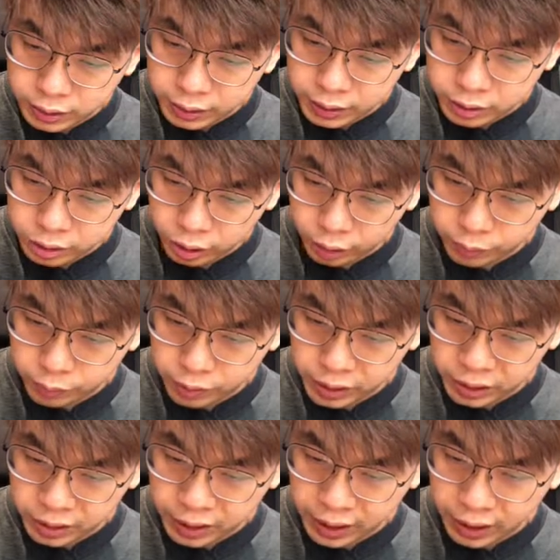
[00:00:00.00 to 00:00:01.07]
at the top. We need
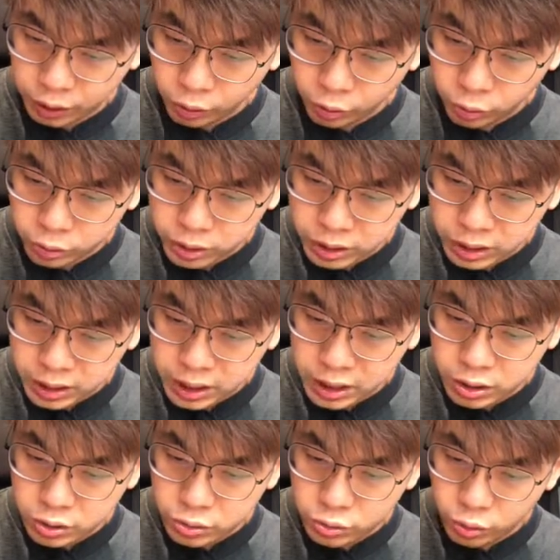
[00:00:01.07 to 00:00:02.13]
to add a whole
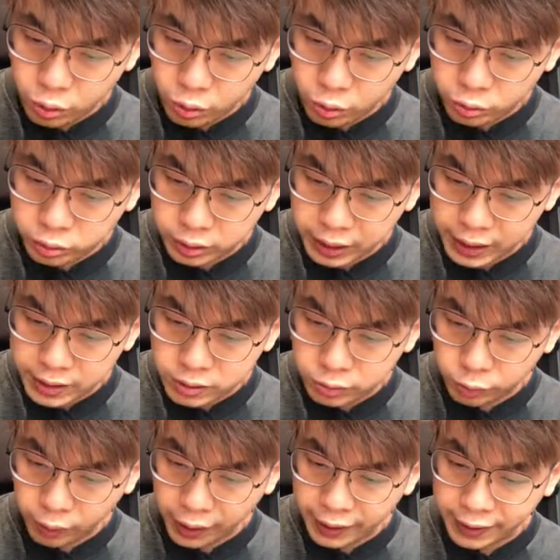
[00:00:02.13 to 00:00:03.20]
CuO. That is
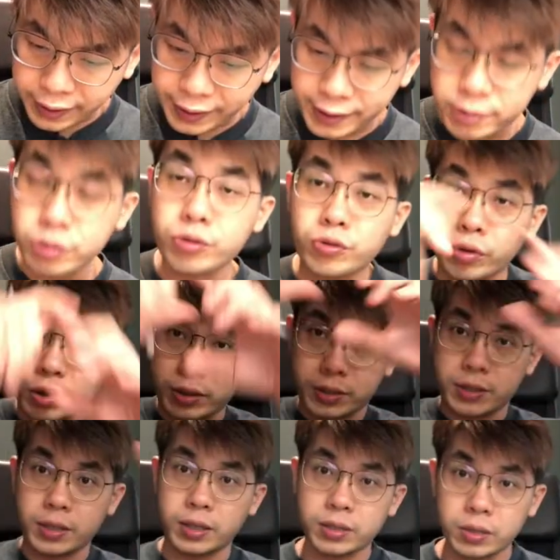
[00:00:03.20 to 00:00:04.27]
why I asked you to draw the
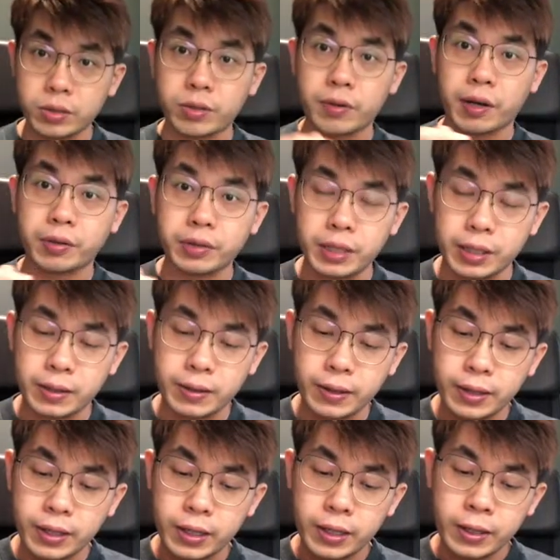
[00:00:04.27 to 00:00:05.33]
circle around it.
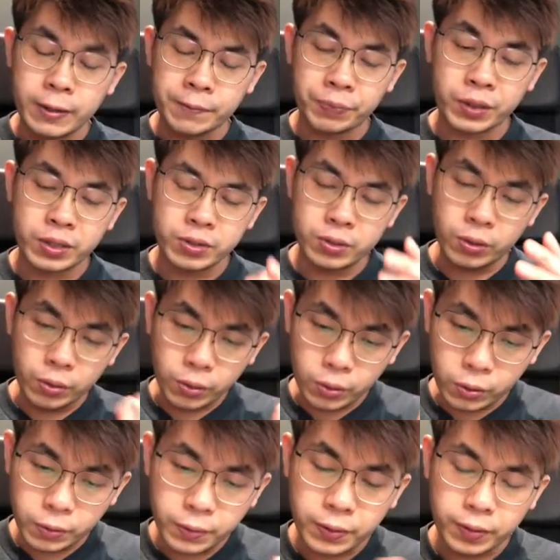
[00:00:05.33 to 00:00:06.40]

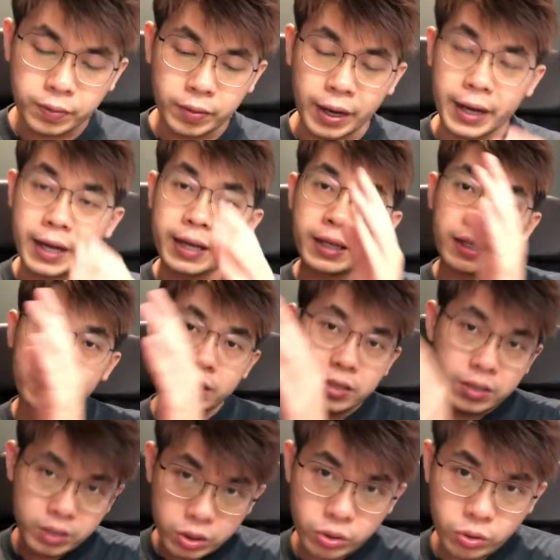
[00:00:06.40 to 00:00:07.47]
So I added a
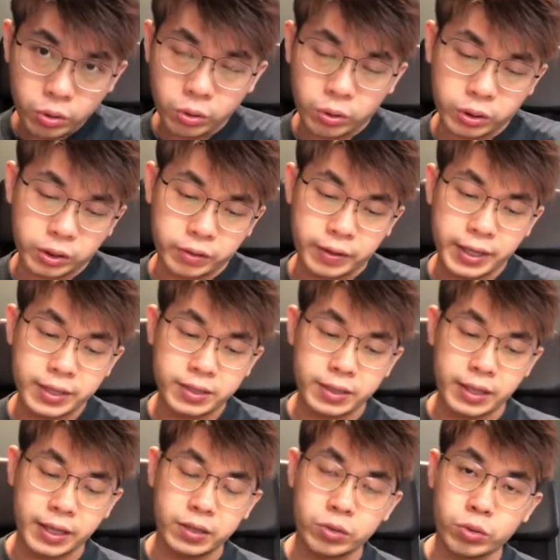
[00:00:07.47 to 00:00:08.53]
CuO on the right
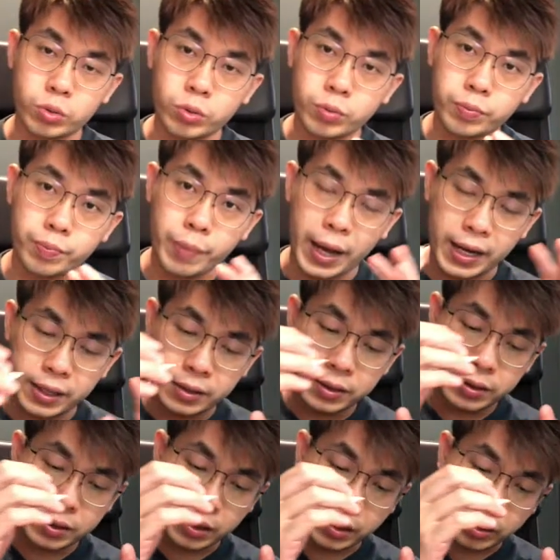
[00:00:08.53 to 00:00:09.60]
side to balance
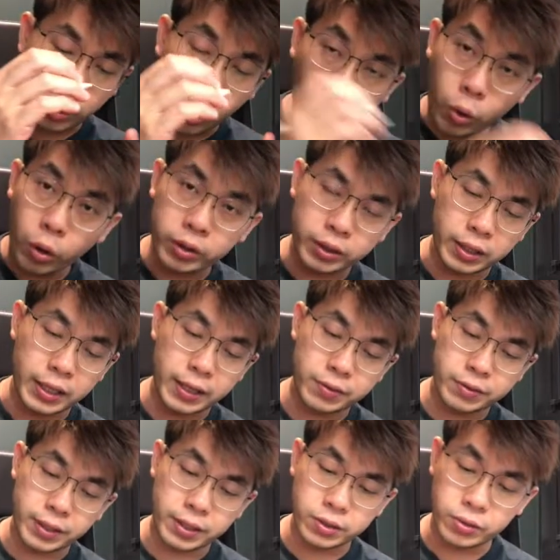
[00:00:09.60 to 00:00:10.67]
the O on the left
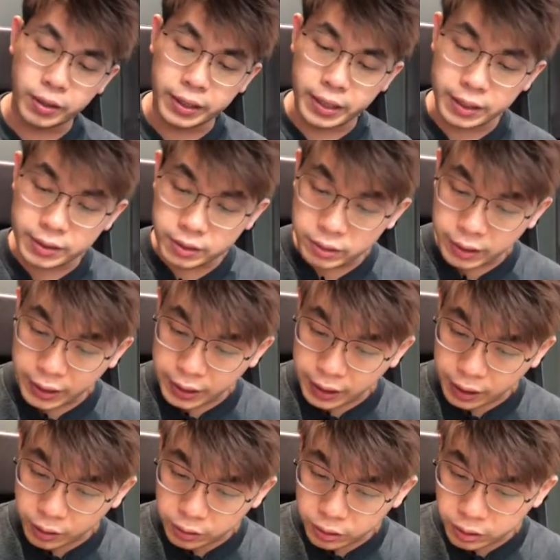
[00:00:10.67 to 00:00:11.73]
side. So I cancel that
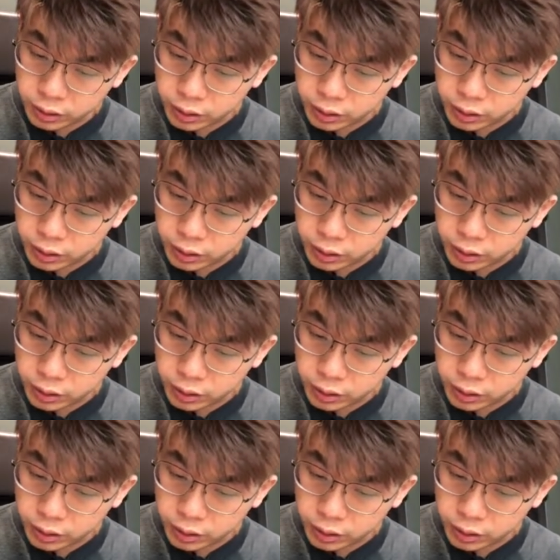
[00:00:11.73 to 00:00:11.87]
out.